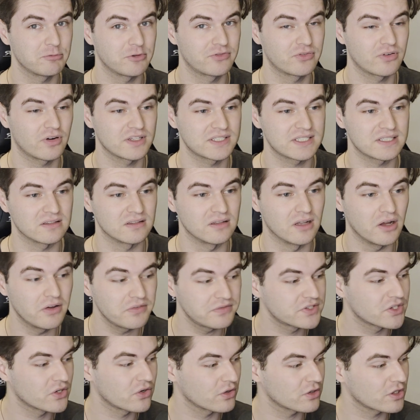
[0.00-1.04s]
Frost
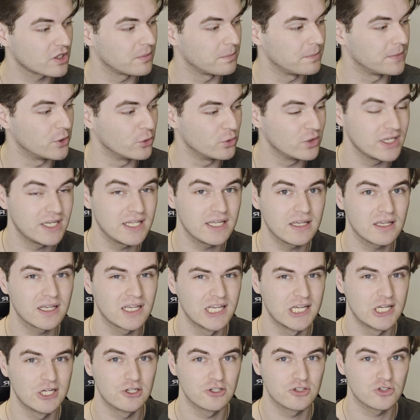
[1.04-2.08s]
loves her community
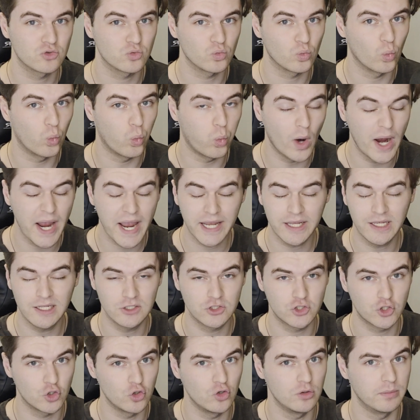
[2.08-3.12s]
way
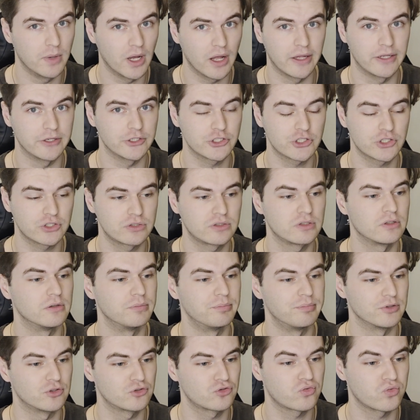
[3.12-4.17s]
too much to
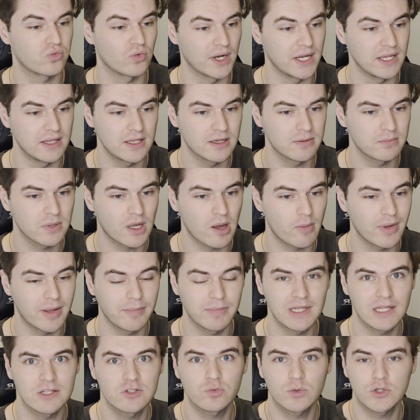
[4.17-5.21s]
betray them. I mean,
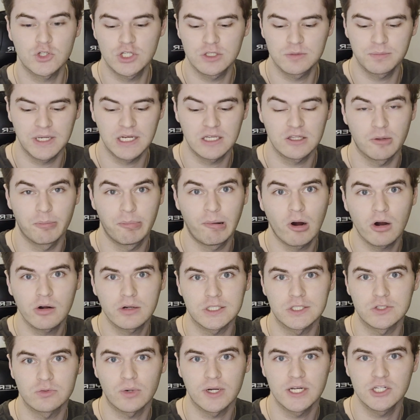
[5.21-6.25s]
that's why she's making the
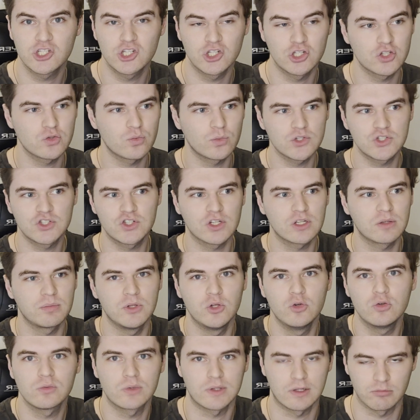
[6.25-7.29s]
parties, right? She just wants to
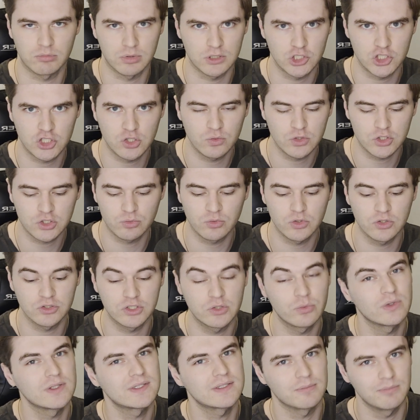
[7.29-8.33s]
commune with everybody. She
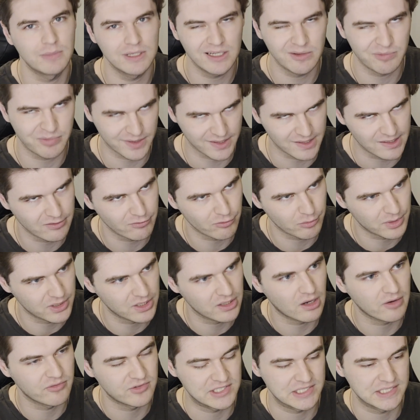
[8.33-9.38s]
wants to manipulate everybody,
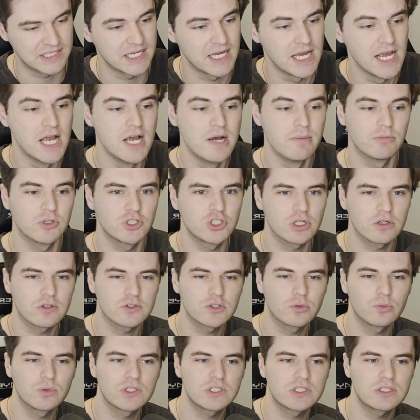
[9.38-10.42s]
obviously, but she also
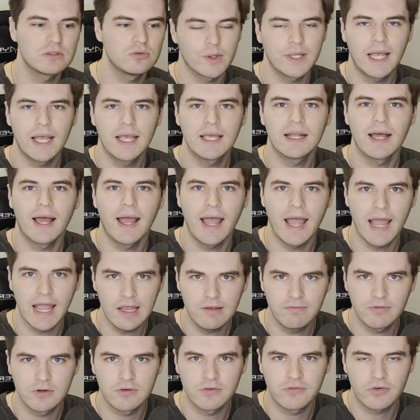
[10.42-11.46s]
wants to create a
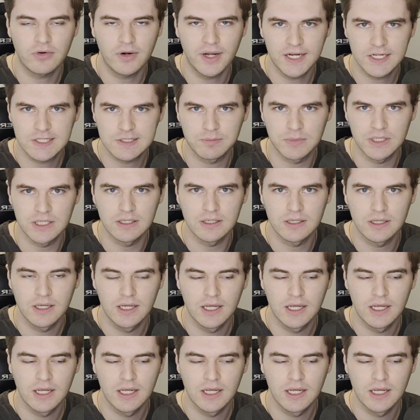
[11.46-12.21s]
haven for X-Men.